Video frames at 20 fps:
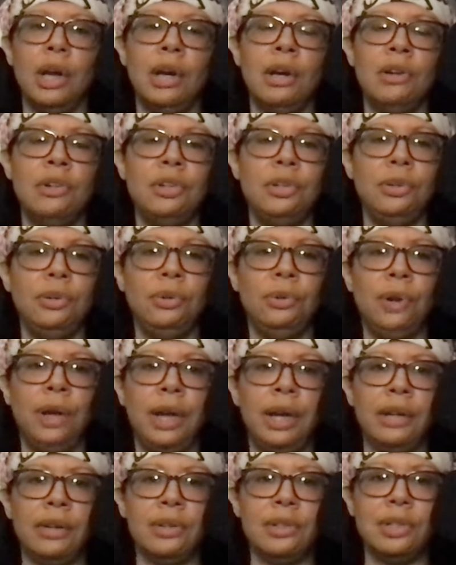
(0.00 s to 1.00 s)
to
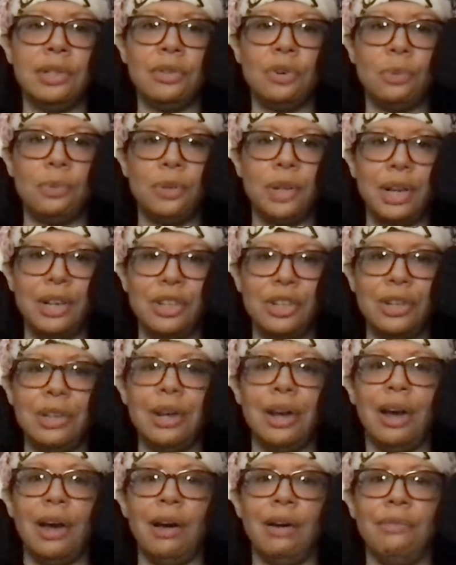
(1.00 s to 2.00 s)
Hegel's
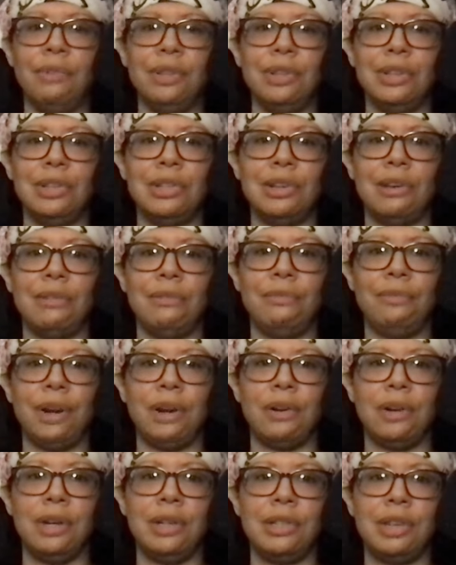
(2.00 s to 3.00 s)
interpretation of this
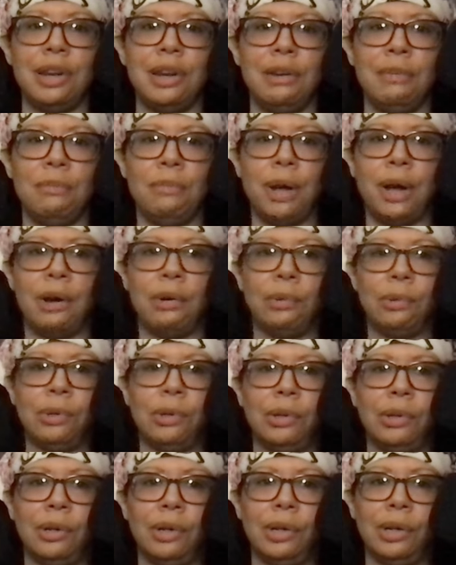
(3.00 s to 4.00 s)
very same
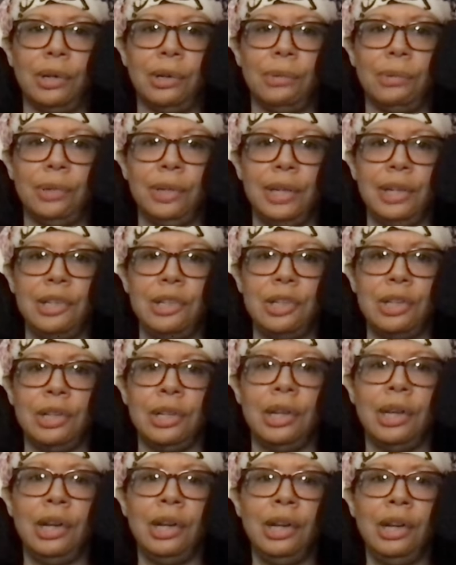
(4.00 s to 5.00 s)
power
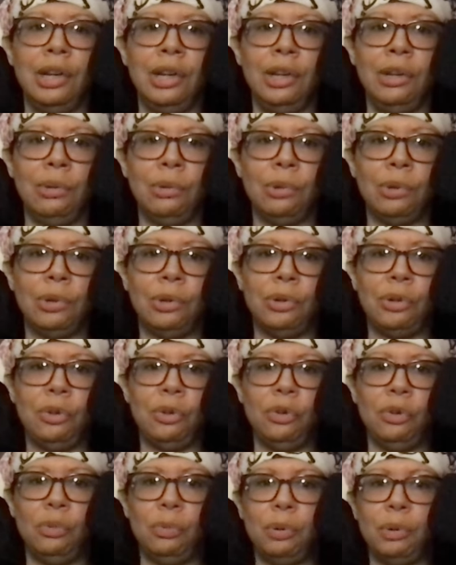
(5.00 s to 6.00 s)
relation. In order
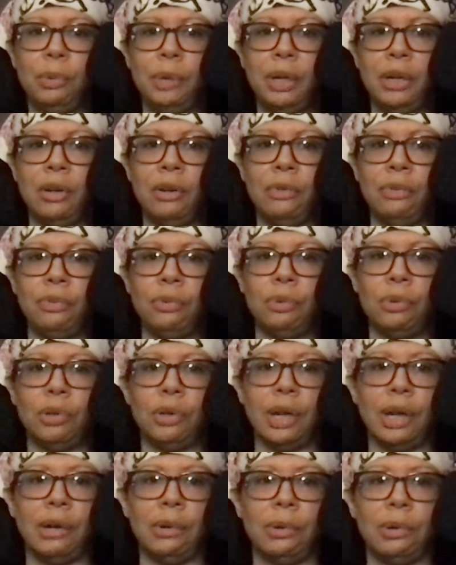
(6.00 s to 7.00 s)
to prepare
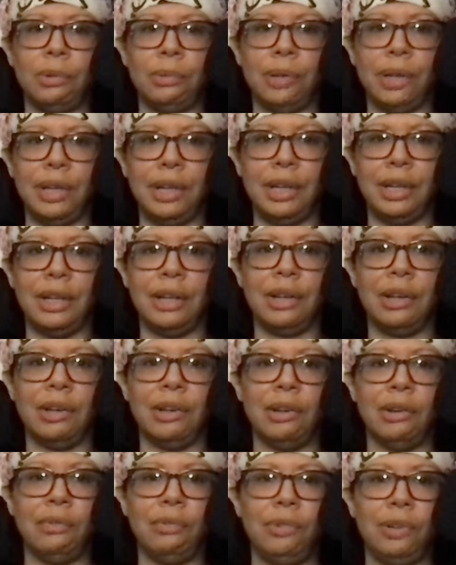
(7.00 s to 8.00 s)
for our reading
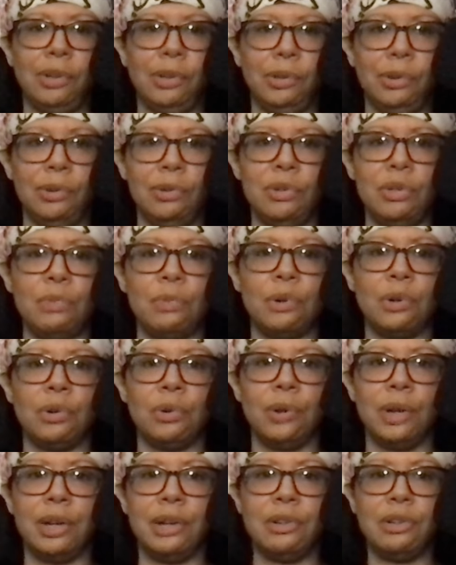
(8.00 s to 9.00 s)
of Deleuze, we're
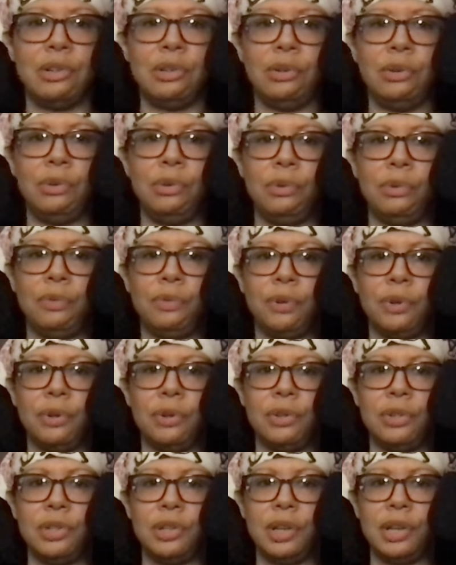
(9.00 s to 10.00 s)
going to
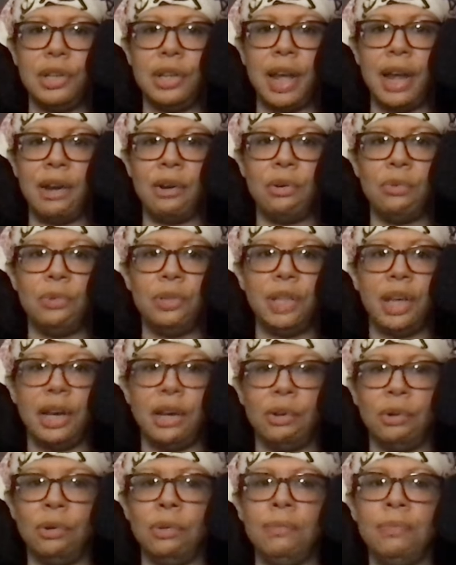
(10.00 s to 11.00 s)
first tangle with
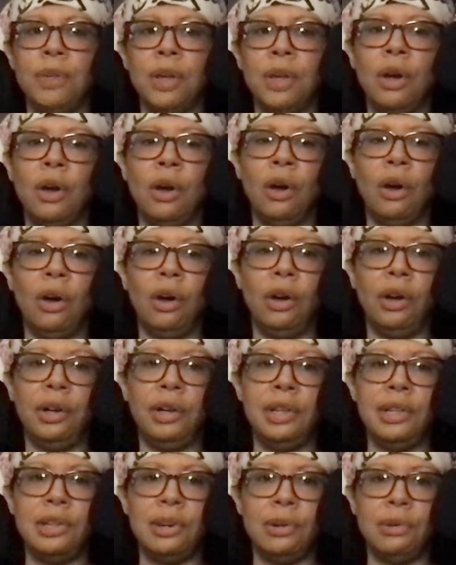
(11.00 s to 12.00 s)
Hegel on
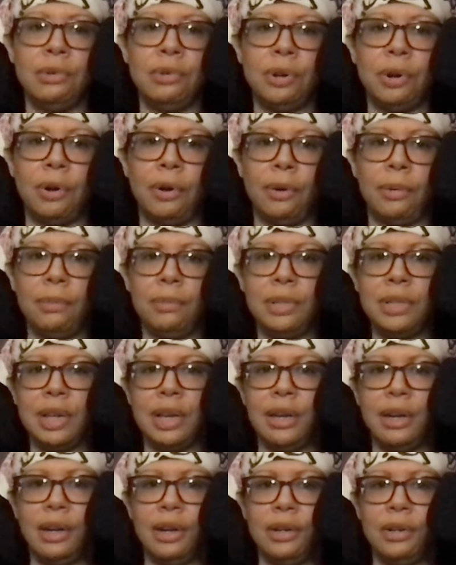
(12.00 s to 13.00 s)
his own terms
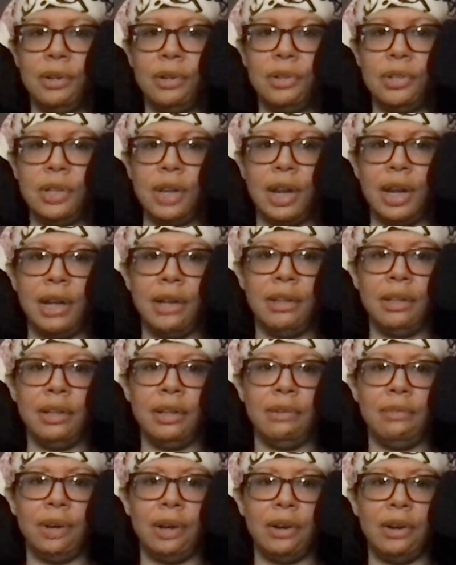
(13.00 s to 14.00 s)
and understand
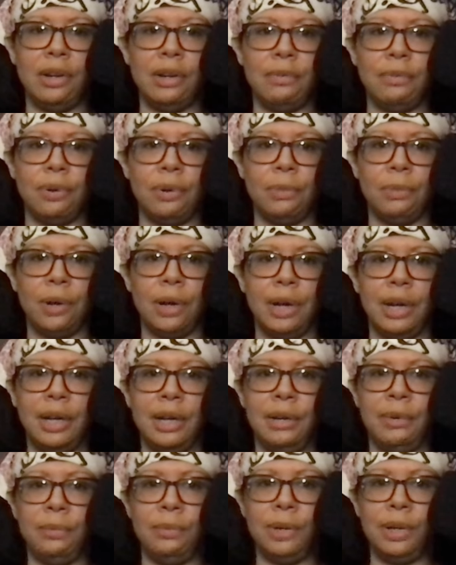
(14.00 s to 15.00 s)
the very different way
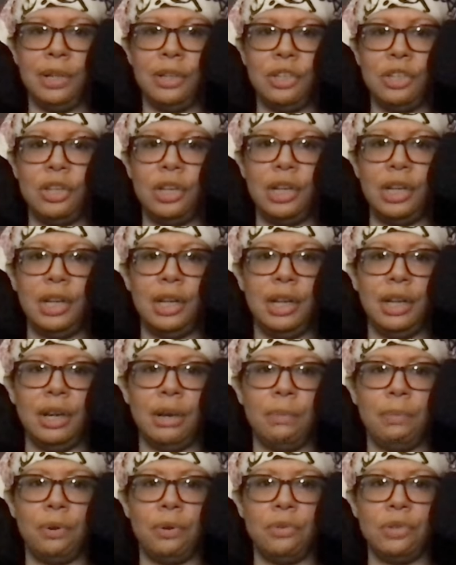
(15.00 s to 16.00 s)
in which he
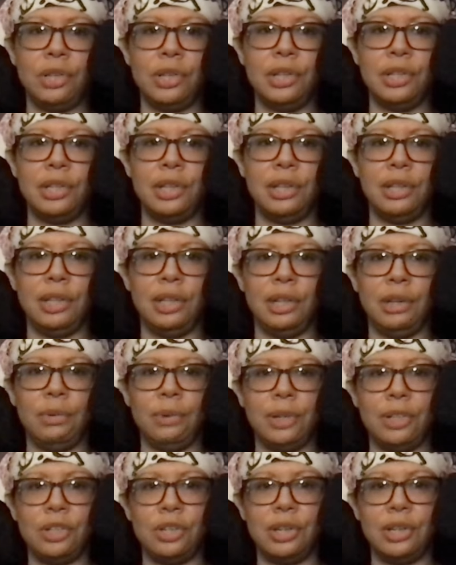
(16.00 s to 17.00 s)
approaches the
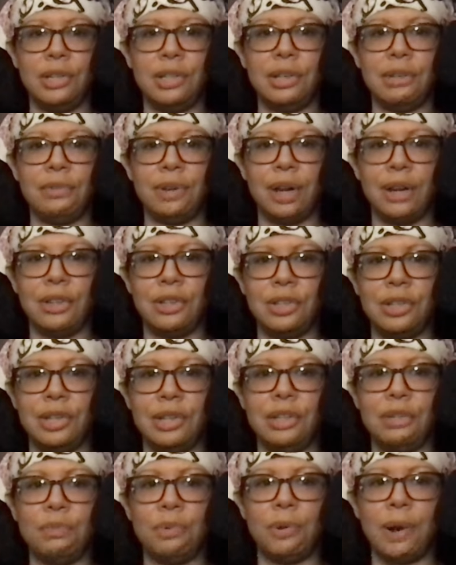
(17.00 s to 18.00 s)
questions of
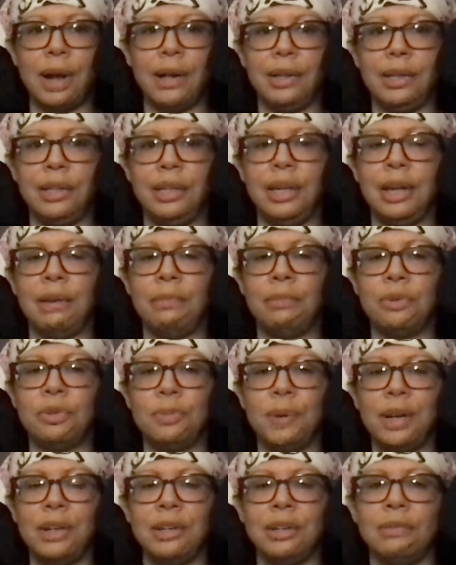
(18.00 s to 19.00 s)
consciousness, morality, and
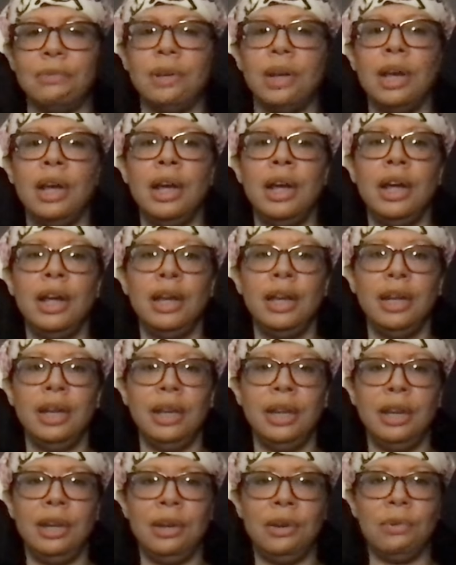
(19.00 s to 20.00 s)
perspective.
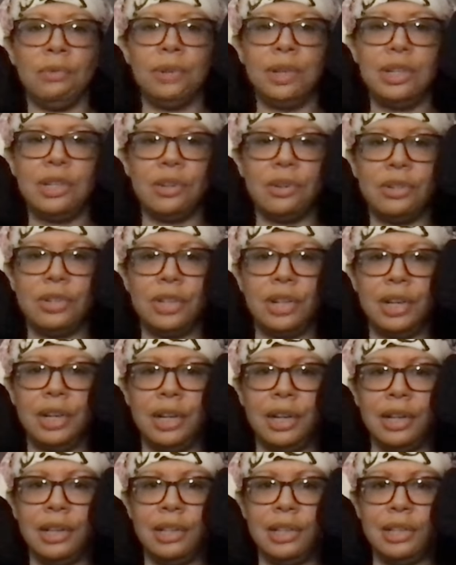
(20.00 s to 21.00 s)
In
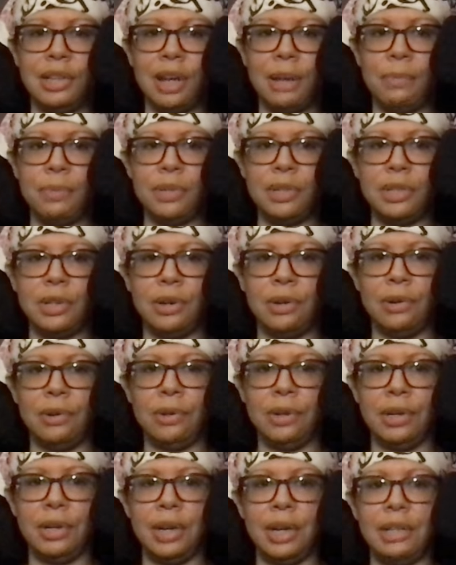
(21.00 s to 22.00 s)
researching this
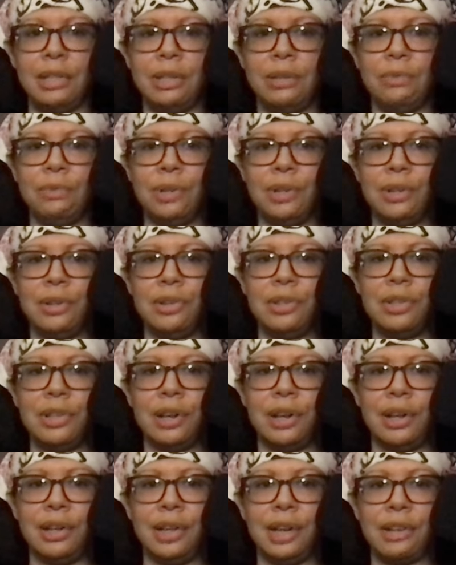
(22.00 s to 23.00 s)
episode, Nathan Witter's
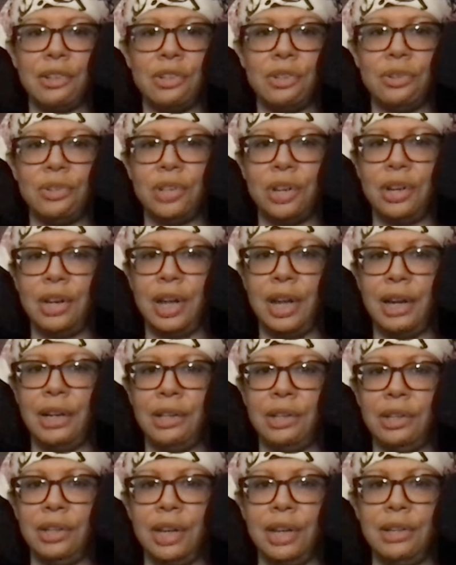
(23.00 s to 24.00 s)
lectures on
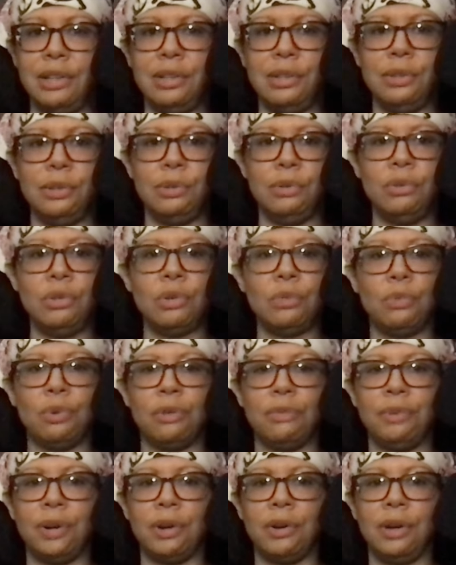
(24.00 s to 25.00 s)
Hegel and Deleuze
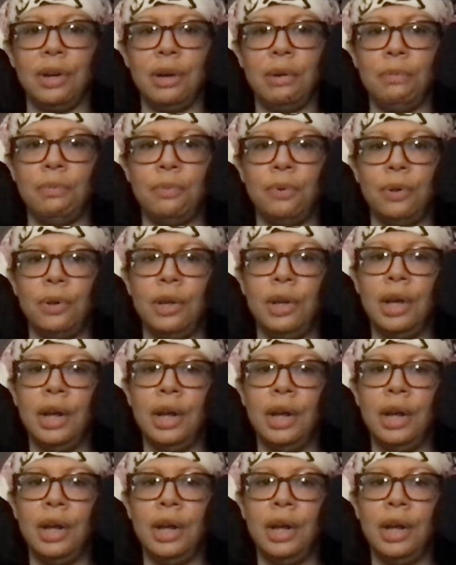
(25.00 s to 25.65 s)
were very helpful,